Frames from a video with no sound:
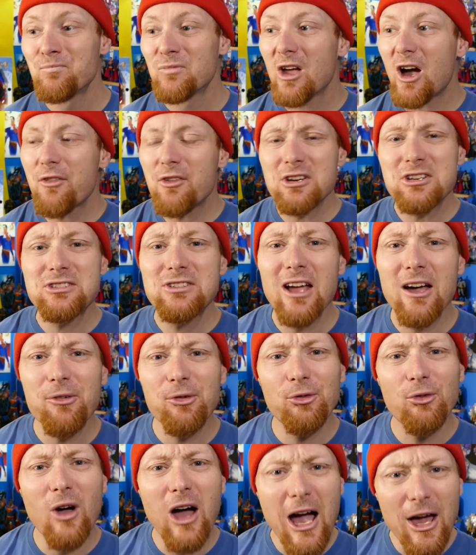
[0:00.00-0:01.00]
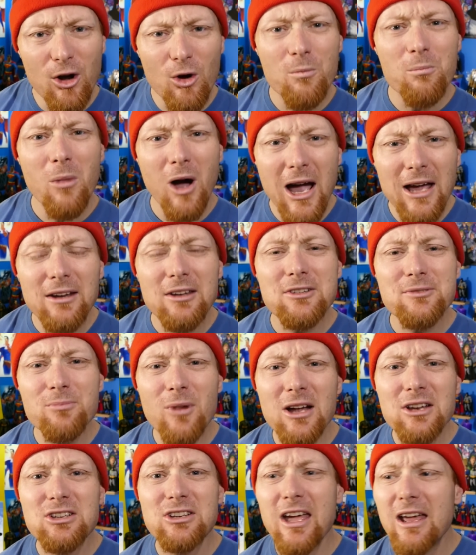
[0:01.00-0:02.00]
Other stuff I don't mind as
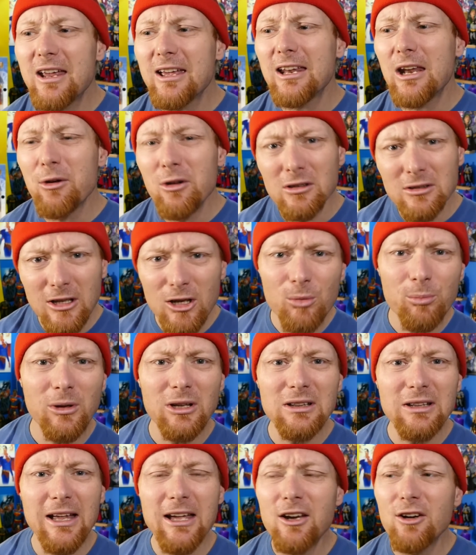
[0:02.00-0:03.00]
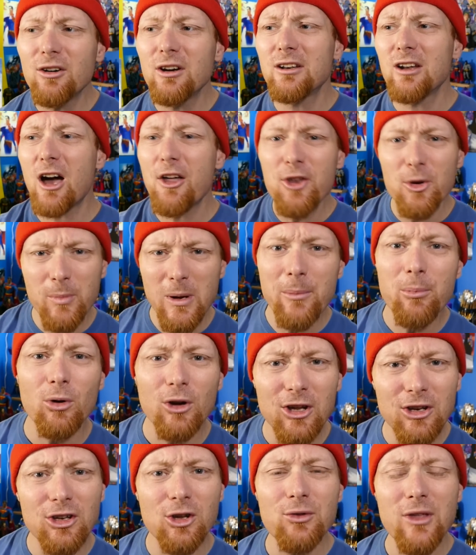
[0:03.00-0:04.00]
much, getting it out a little bit later and other people
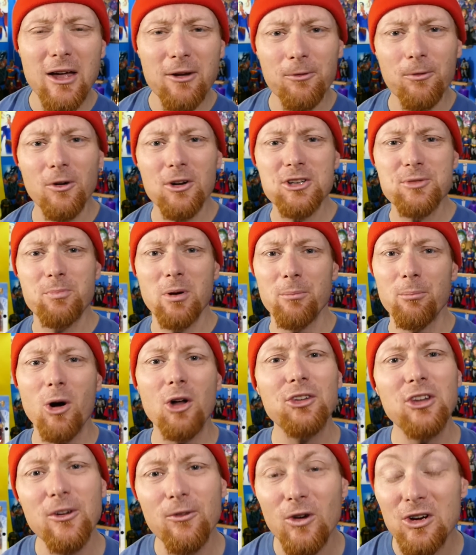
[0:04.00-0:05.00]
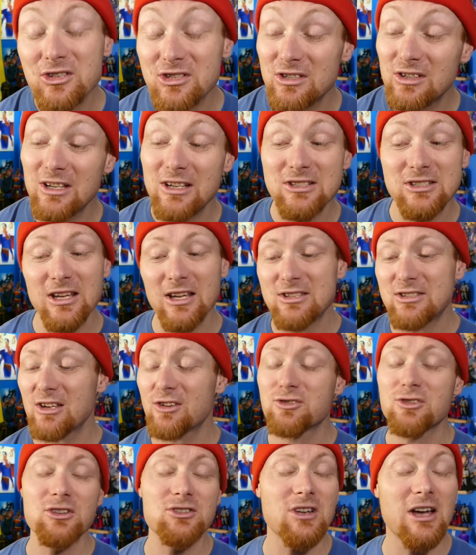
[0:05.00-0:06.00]
can do that first, but Multiverse and DC
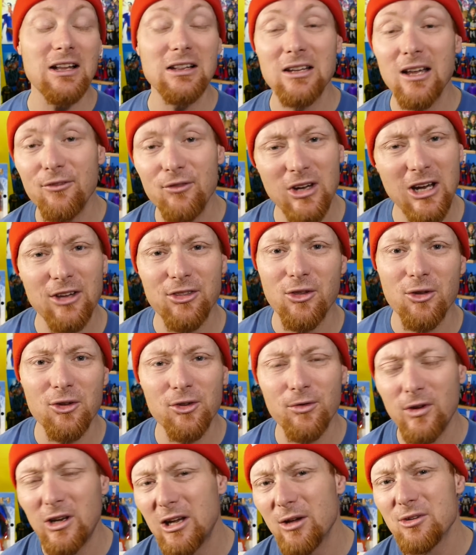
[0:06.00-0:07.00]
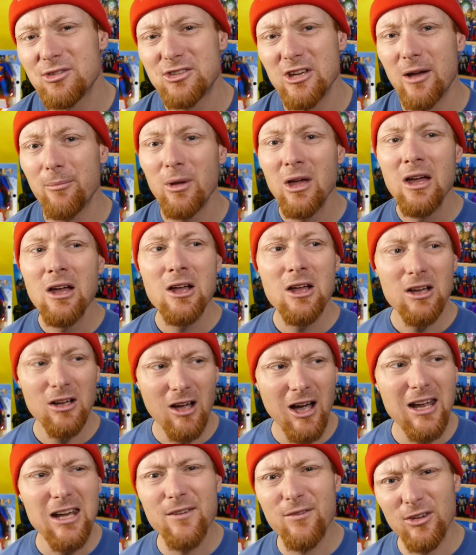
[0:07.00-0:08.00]
Essentials, I love to get those videos up
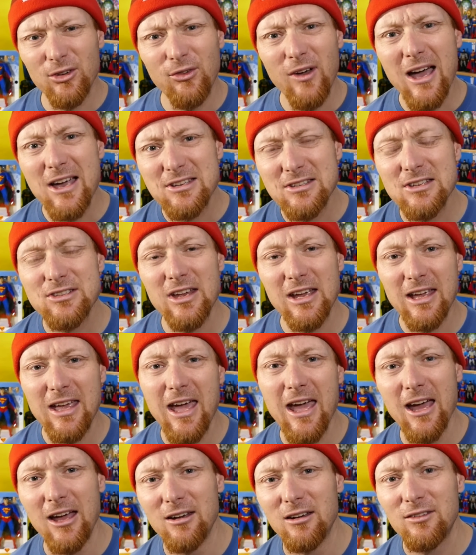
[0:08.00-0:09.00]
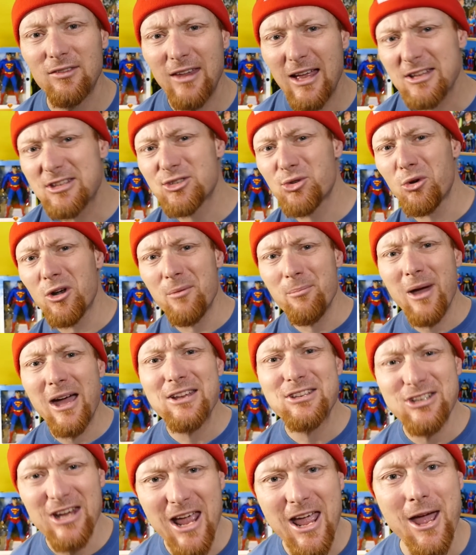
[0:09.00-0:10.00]
kind of as fast as I can. That's sort of my
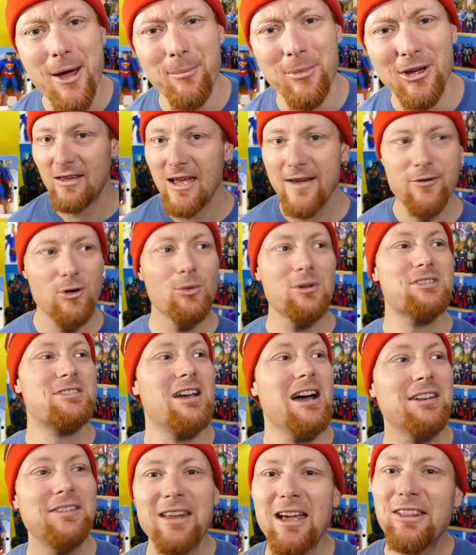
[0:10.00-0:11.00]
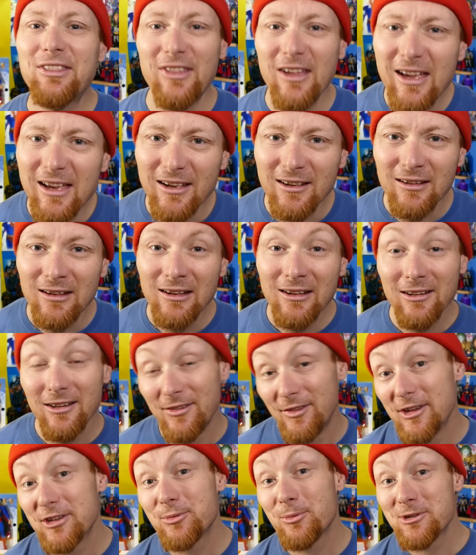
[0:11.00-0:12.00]
jam. Everyone's got their thing,
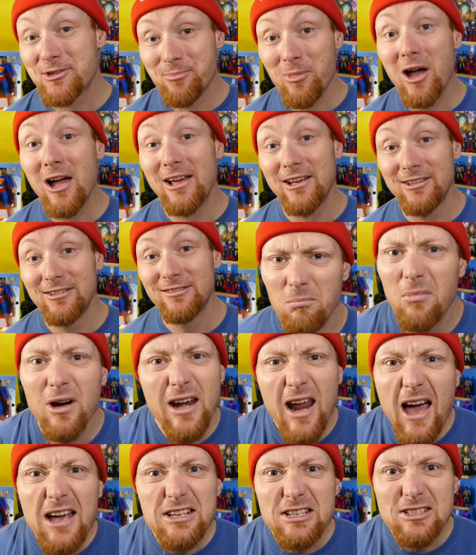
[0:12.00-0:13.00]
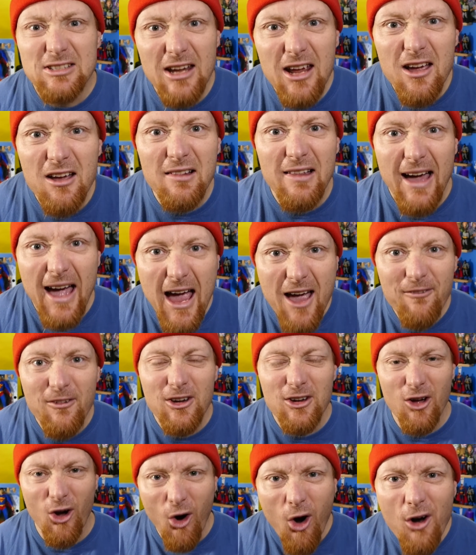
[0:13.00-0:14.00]
this one's mine. But I still
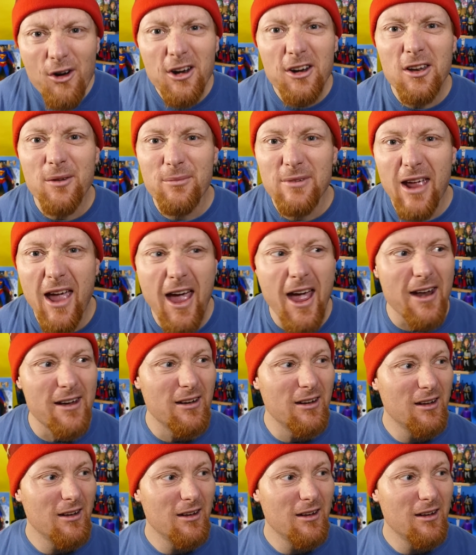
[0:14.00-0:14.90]
haven't ordered them yet.